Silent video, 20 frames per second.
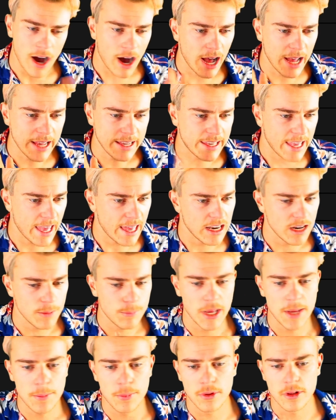I get it.
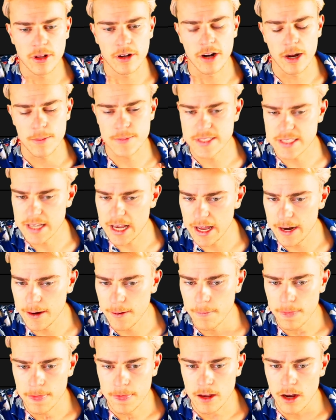People are
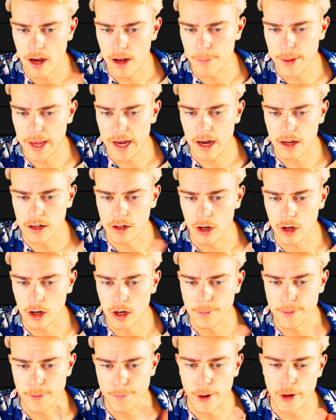upset about
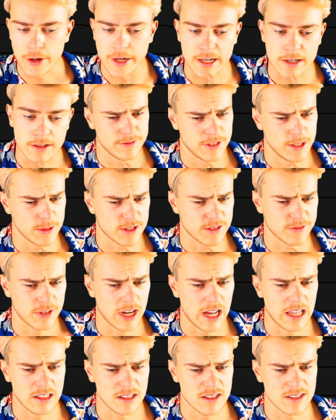her promoting pretty much
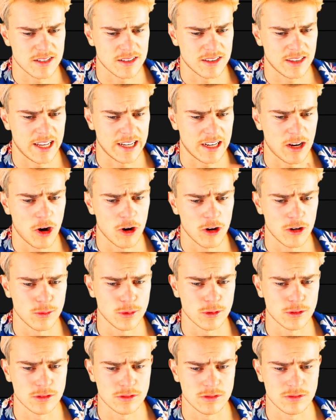violence and like
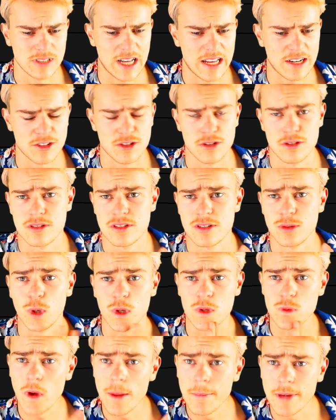horrible attitudes
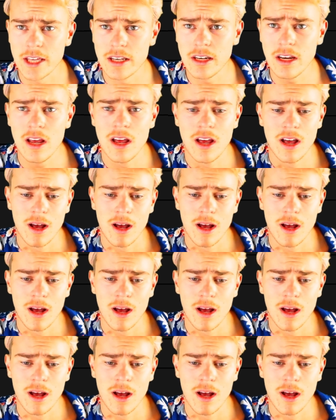towards women.